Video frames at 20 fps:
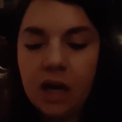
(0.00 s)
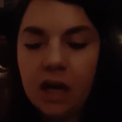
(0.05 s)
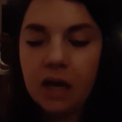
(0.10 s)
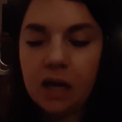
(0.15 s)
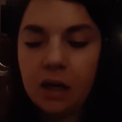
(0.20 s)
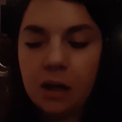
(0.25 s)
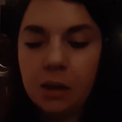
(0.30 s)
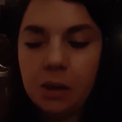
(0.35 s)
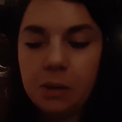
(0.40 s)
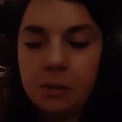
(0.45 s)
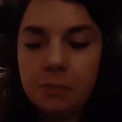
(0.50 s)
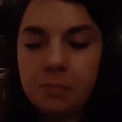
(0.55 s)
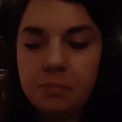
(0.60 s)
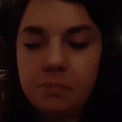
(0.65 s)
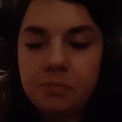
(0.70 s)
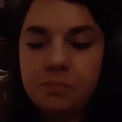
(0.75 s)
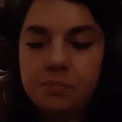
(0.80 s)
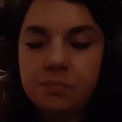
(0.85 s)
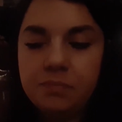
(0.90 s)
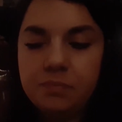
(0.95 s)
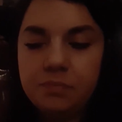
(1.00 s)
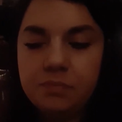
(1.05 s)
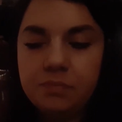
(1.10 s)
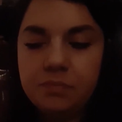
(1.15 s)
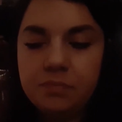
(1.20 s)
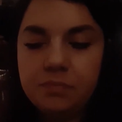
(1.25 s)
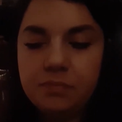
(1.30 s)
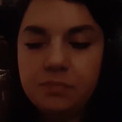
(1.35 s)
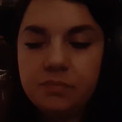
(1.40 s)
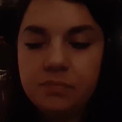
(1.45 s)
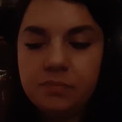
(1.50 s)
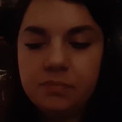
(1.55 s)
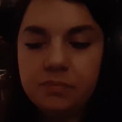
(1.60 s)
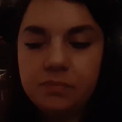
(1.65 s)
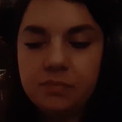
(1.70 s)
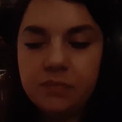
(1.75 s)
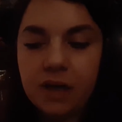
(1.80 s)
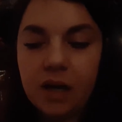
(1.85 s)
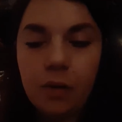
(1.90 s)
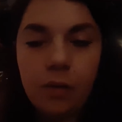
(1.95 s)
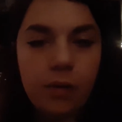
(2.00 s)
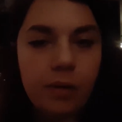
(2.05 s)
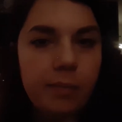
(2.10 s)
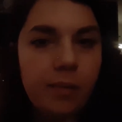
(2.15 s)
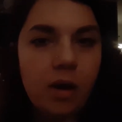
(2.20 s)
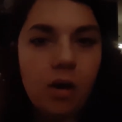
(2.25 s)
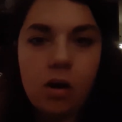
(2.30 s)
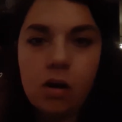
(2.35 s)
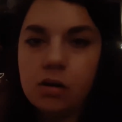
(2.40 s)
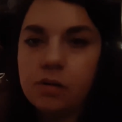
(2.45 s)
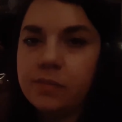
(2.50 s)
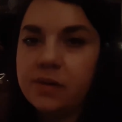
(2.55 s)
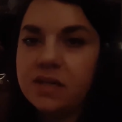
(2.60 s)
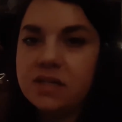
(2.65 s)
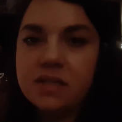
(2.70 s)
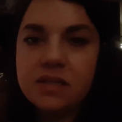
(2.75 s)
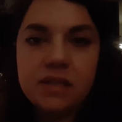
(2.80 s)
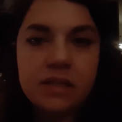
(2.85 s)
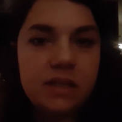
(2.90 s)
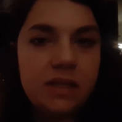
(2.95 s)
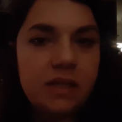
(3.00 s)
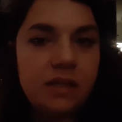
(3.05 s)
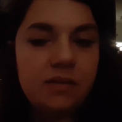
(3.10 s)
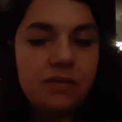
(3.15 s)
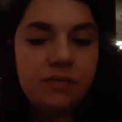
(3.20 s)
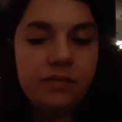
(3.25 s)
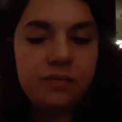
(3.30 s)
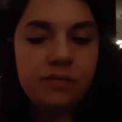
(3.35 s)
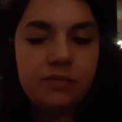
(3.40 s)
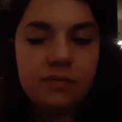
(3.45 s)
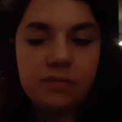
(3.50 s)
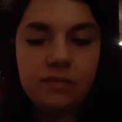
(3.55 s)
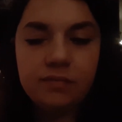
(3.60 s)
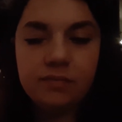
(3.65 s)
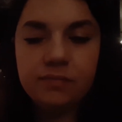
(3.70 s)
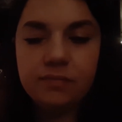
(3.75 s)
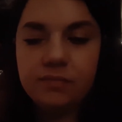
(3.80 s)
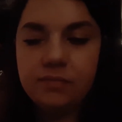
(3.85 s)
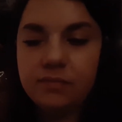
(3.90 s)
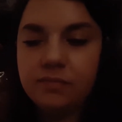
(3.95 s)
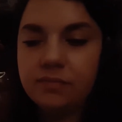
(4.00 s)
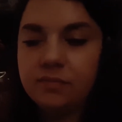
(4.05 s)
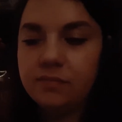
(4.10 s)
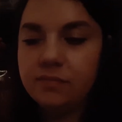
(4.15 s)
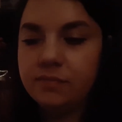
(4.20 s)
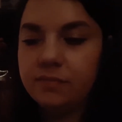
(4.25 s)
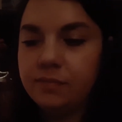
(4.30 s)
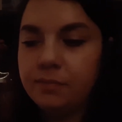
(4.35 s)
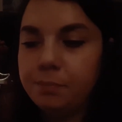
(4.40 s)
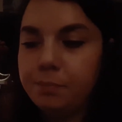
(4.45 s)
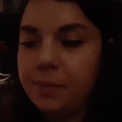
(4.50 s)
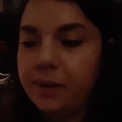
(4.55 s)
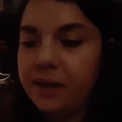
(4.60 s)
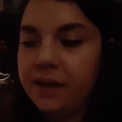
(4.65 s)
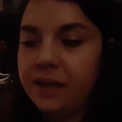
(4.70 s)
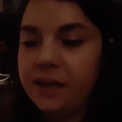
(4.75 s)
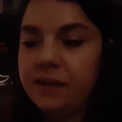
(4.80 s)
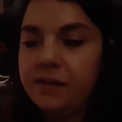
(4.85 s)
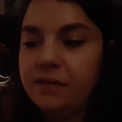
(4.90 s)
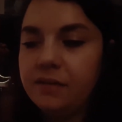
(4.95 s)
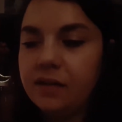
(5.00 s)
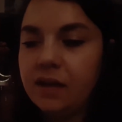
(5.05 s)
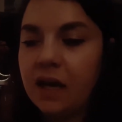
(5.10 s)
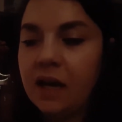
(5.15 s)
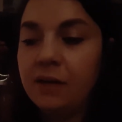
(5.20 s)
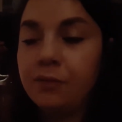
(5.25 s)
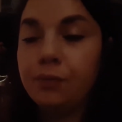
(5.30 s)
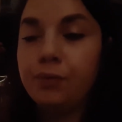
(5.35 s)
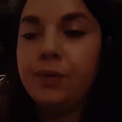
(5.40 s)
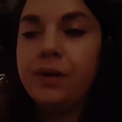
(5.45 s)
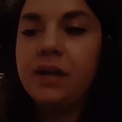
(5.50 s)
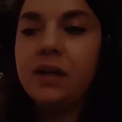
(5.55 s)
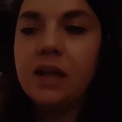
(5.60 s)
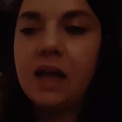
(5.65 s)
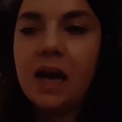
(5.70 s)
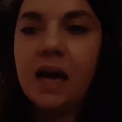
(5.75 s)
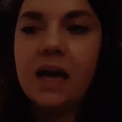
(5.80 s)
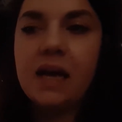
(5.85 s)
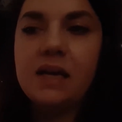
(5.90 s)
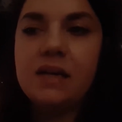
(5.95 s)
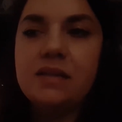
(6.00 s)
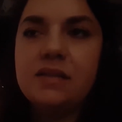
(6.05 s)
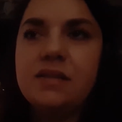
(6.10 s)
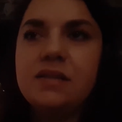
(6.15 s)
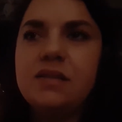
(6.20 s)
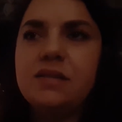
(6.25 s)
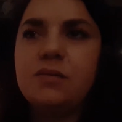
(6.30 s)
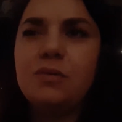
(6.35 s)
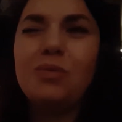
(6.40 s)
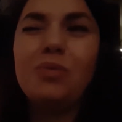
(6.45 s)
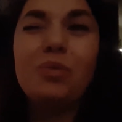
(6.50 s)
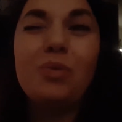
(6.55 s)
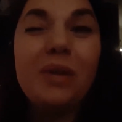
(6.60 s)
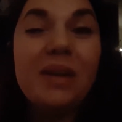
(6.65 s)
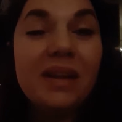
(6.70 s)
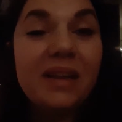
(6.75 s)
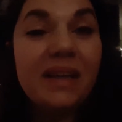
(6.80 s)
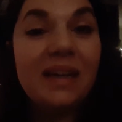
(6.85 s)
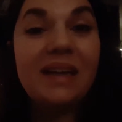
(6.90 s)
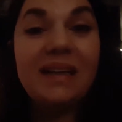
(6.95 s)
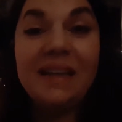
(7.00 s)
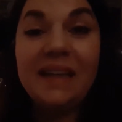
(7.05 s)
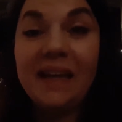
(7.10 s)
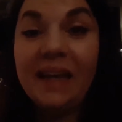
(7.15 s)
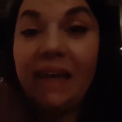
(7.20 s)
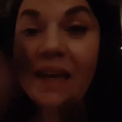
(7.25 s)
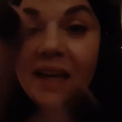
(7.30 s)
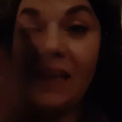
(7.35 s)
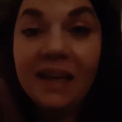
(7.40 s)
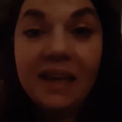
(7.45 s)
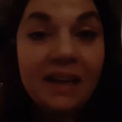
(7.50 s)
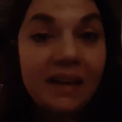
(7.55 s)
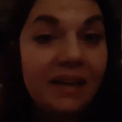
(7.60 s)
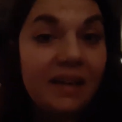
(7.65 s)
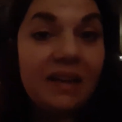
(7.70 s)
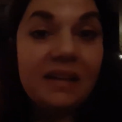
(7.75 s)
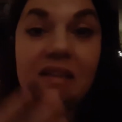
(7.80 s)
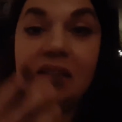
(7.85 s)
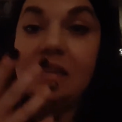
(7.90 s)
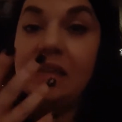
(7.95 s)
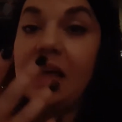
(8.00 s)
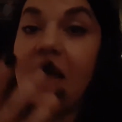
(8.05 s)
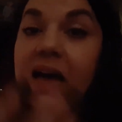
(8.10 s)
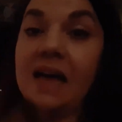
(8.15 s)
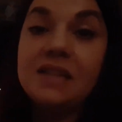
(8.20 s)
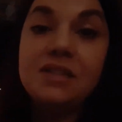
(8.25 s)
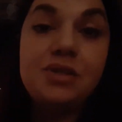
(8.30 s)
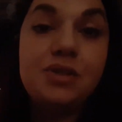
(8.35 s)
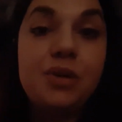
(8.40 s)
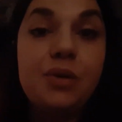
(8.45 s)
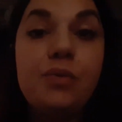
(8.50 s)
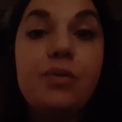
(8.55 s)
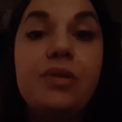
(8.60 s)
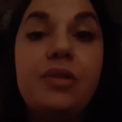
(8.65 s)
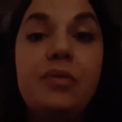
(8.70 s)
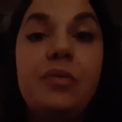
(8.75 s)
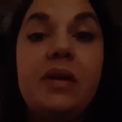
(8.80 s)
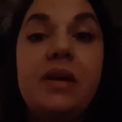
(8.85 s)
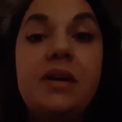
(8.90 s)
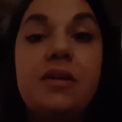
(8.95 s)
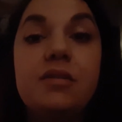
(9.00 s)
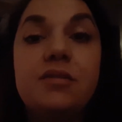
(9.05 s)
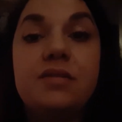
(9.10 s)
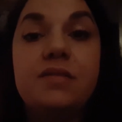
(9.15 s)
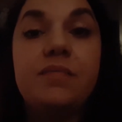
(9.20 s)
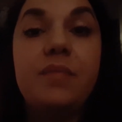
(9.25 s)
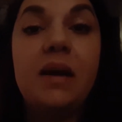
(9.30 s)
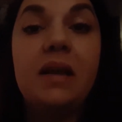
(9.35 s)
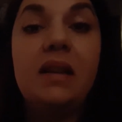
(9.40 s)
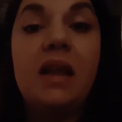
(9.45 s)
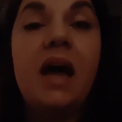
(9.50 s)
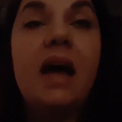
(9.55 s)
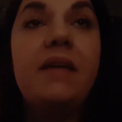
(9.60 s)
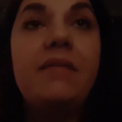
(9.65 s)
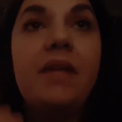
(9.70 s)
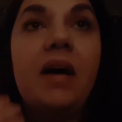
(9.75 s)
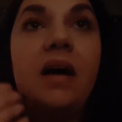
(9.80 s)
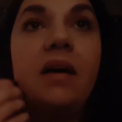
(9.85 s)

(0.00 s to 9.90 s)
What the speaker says: I wear my heart on my sleeve, but I've realized really again in the last 2 or 3 years of my life,